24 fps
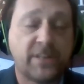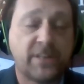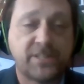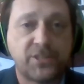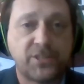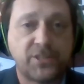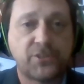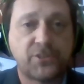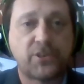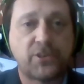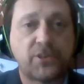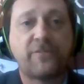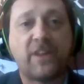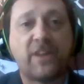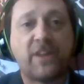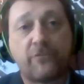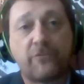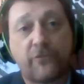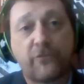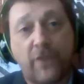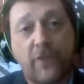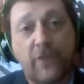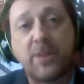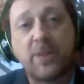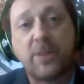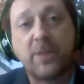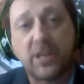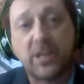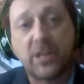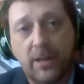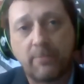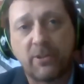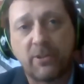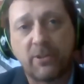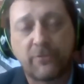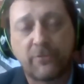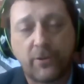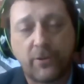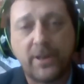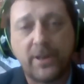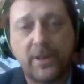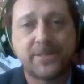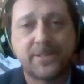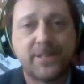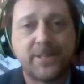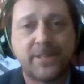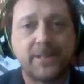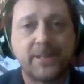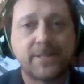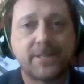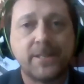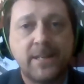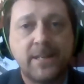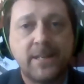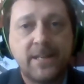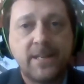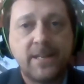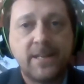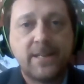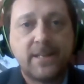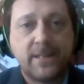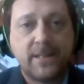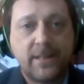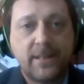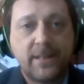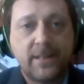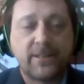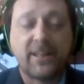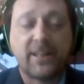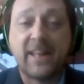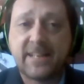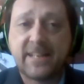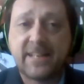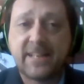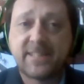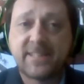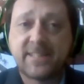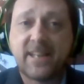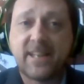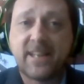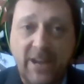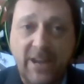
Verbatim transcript: you know, for, so FSC certified framing lumber, for instance,